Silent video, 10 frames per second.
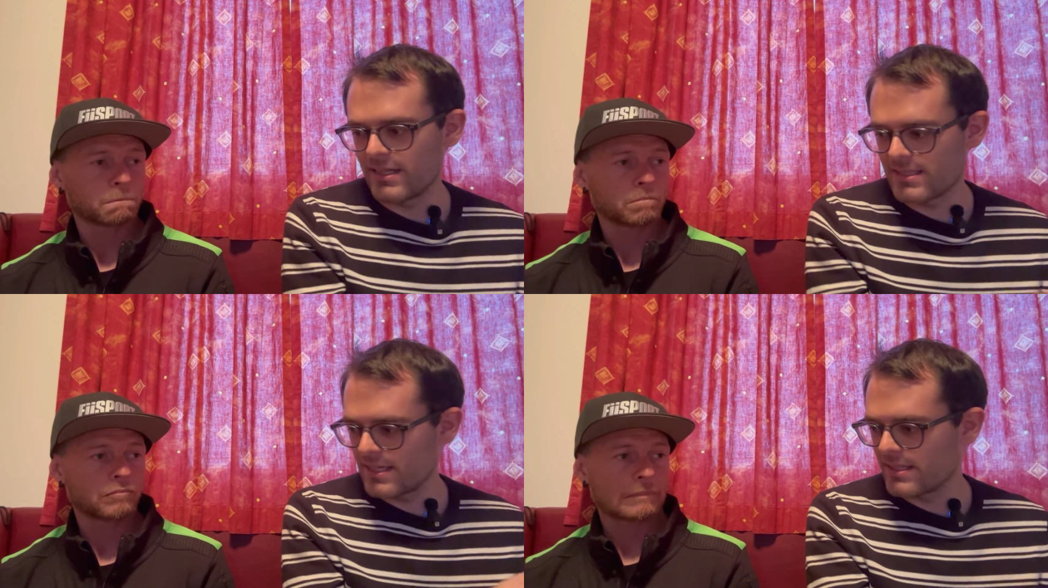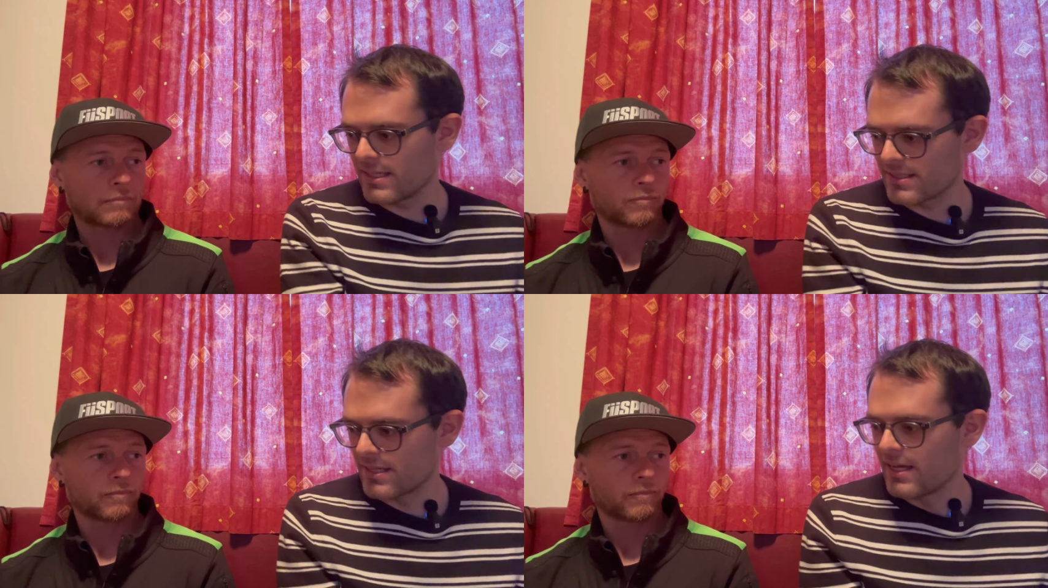Speaker 1: Let's say
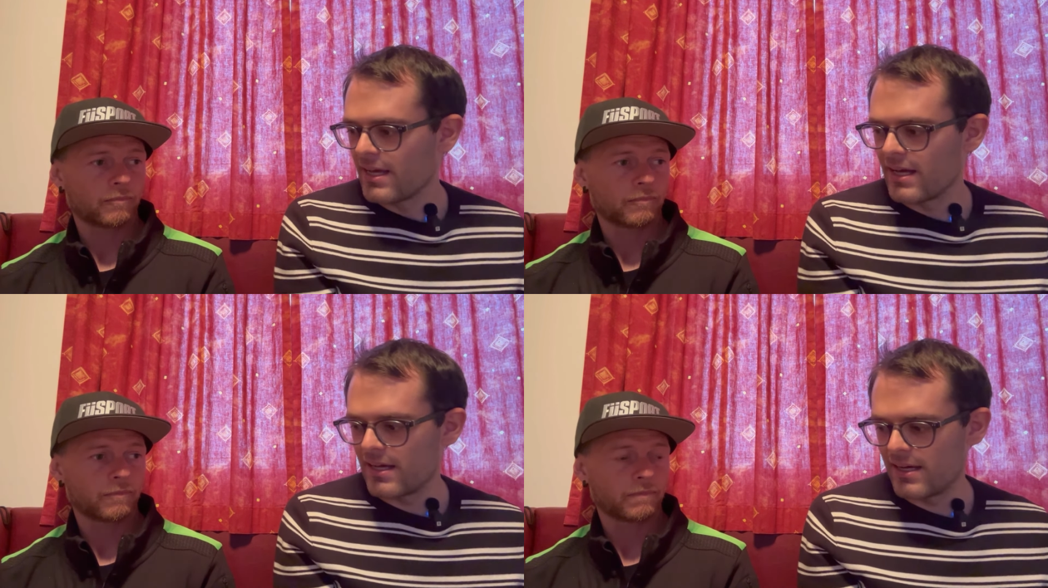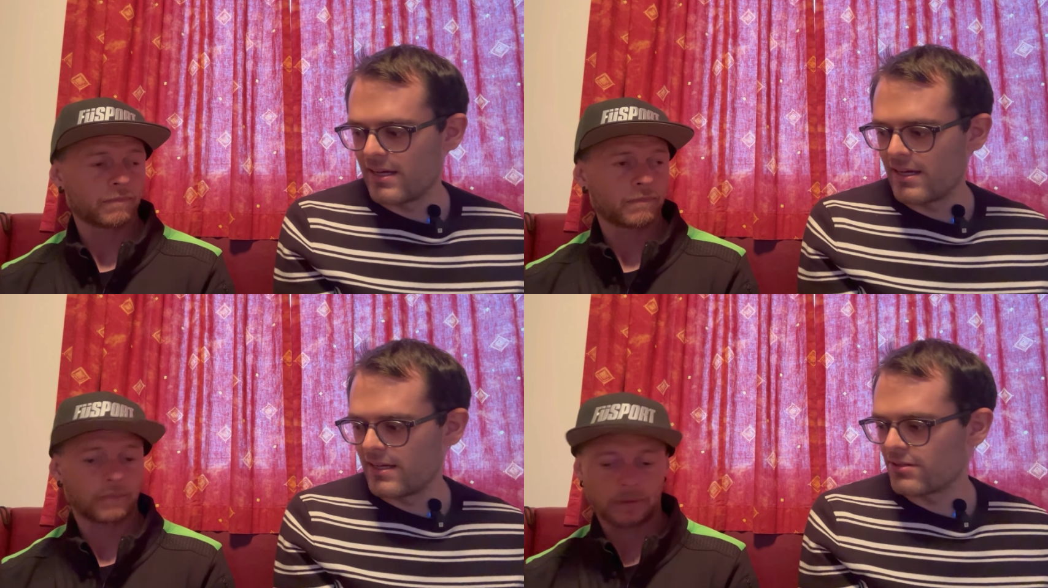that
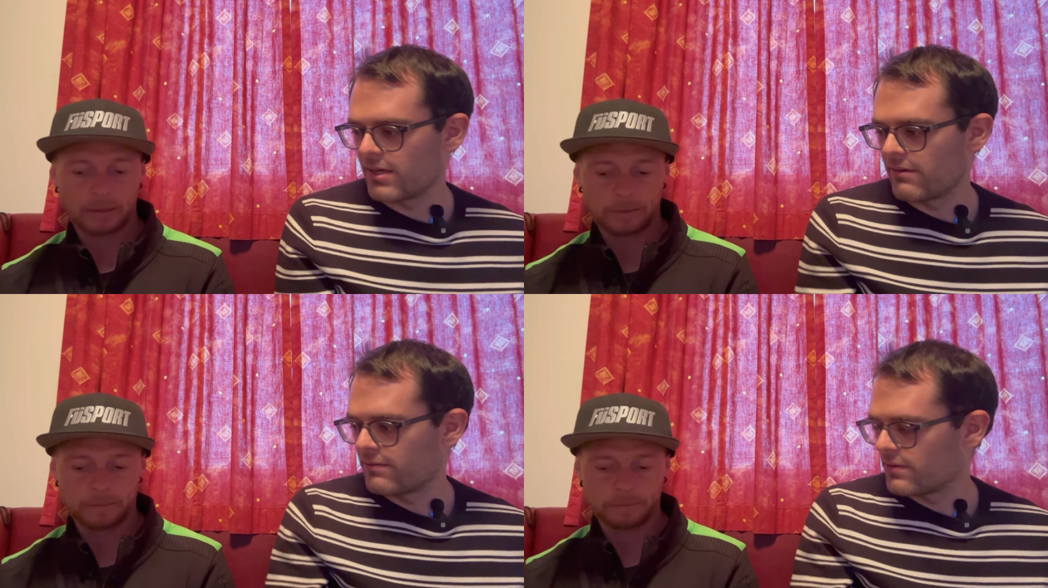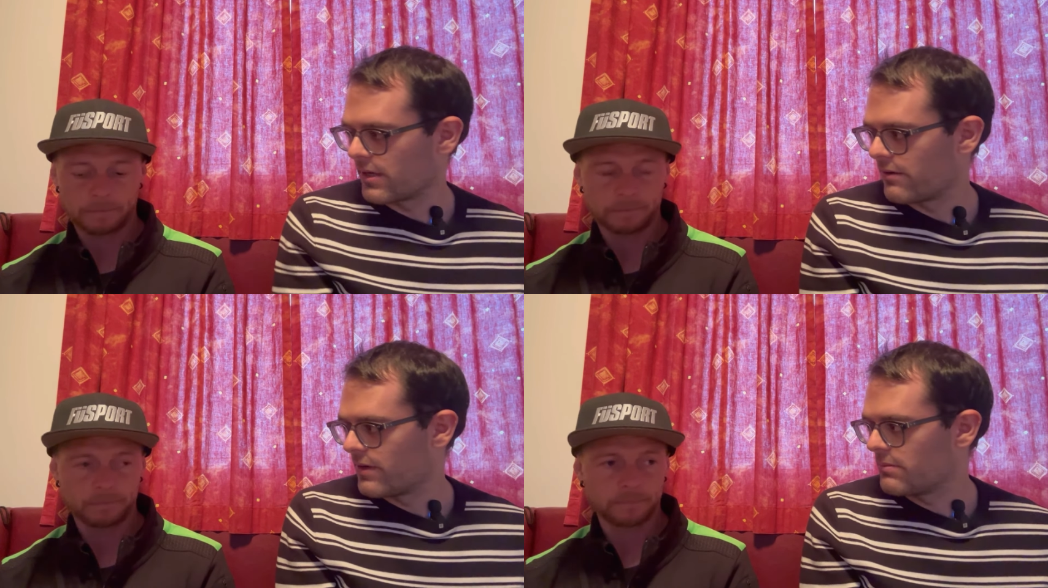you
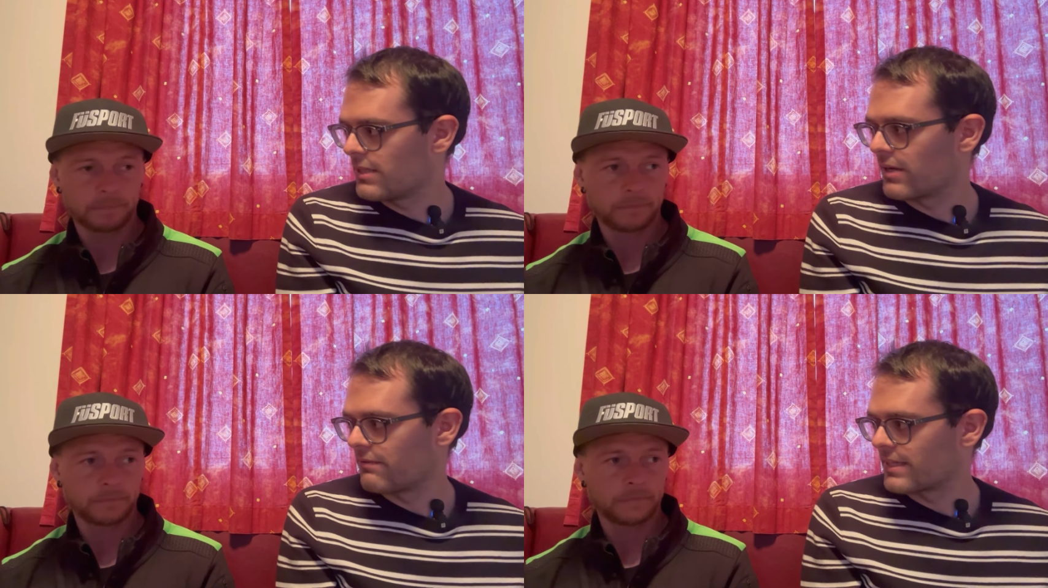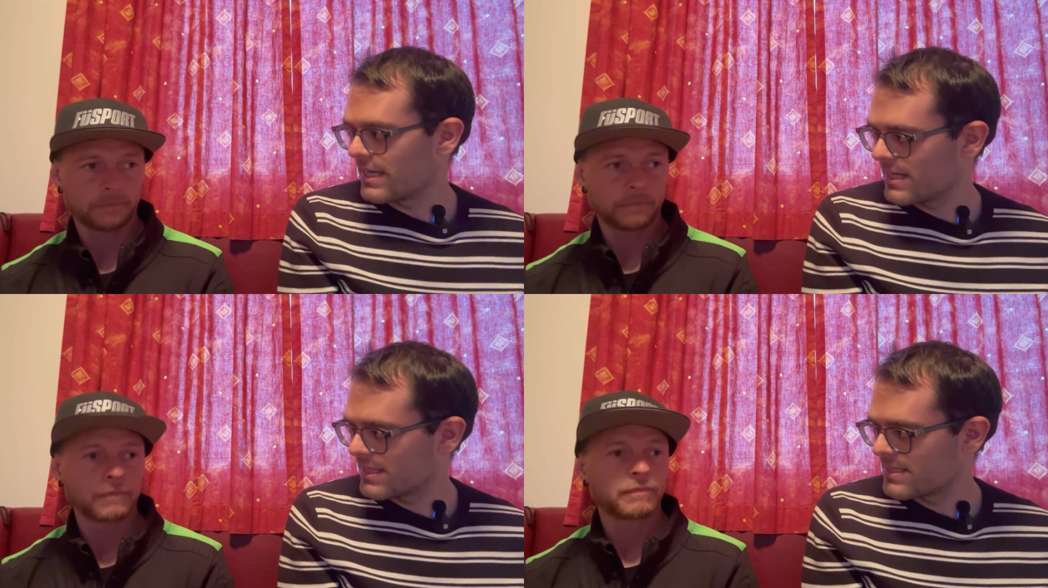have family, you have
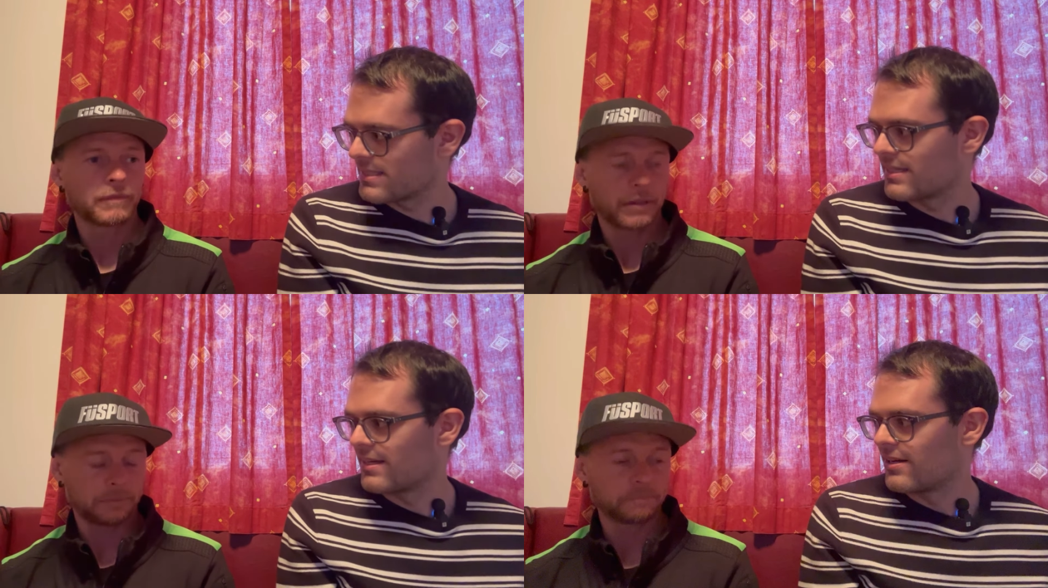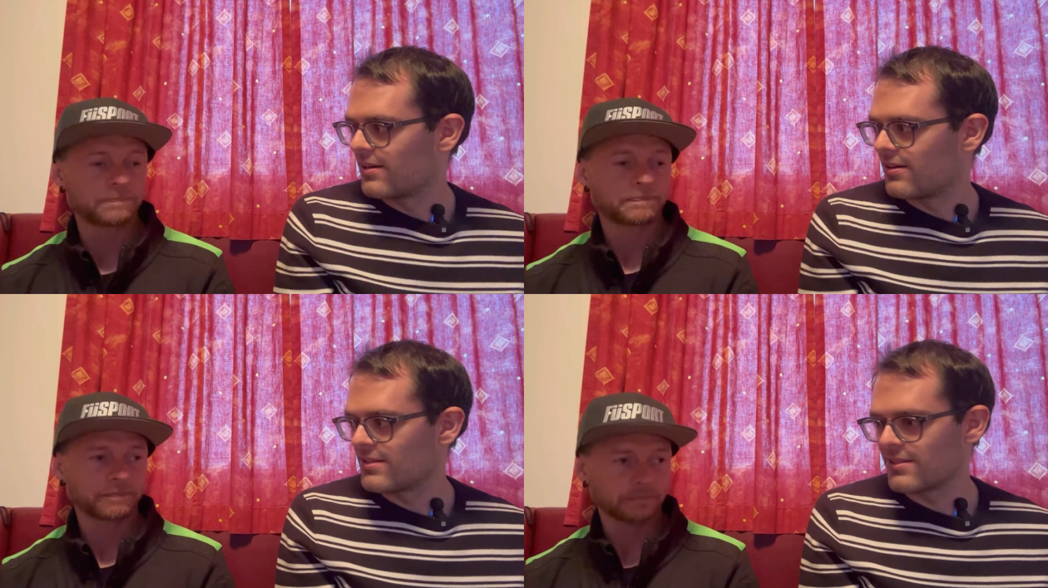kids, yep.
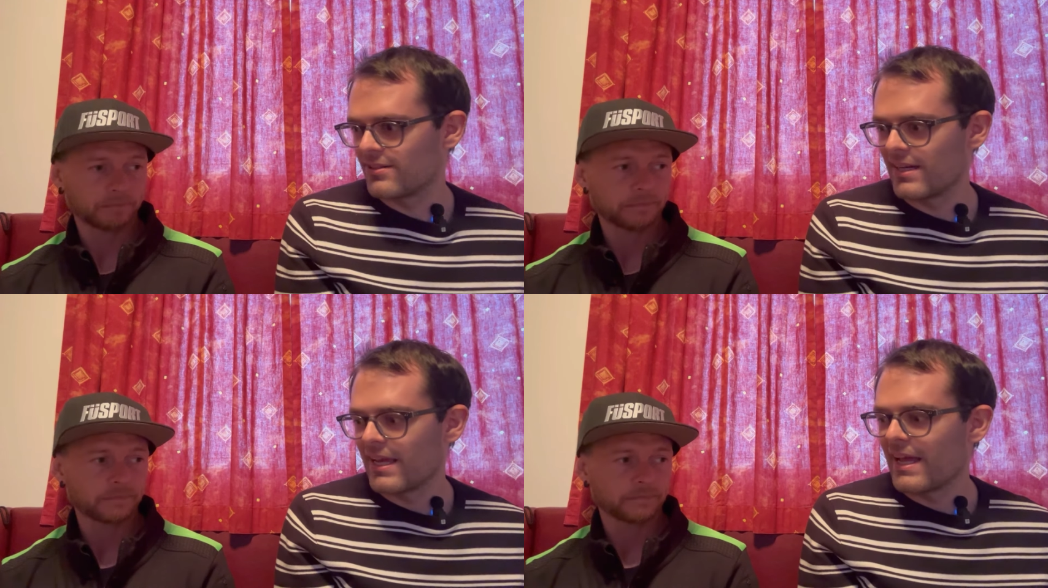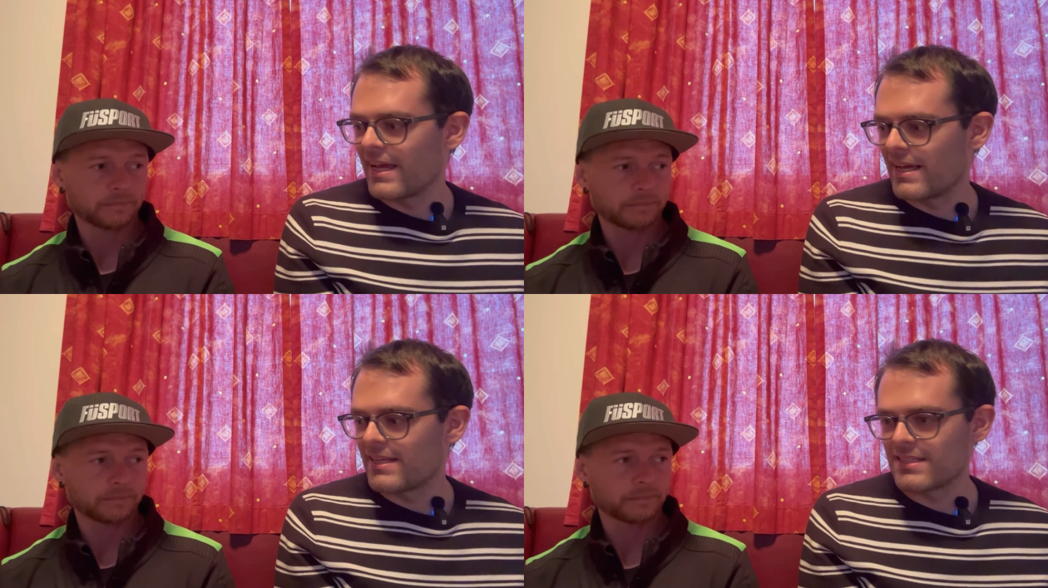Also,
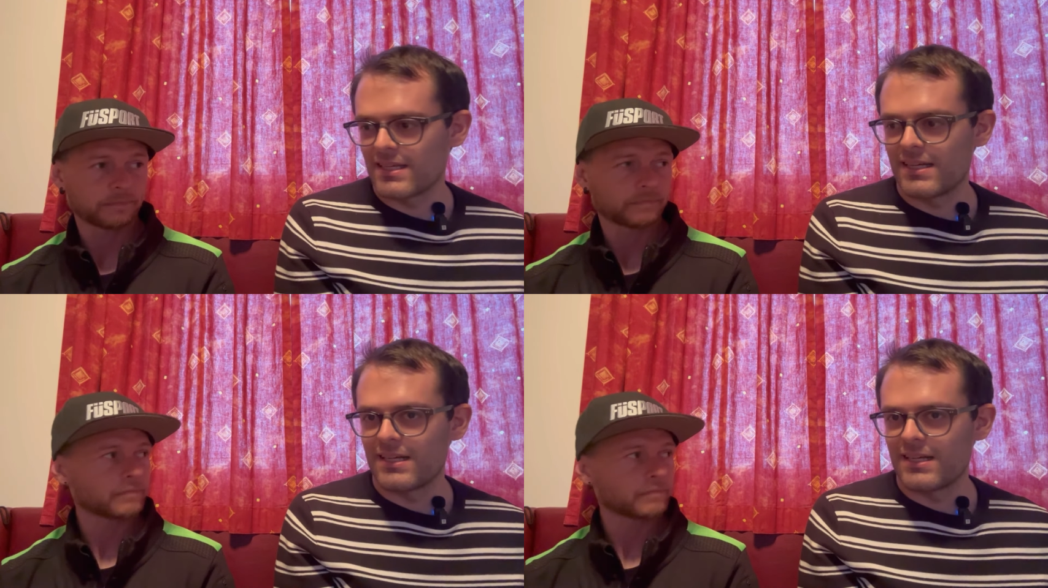and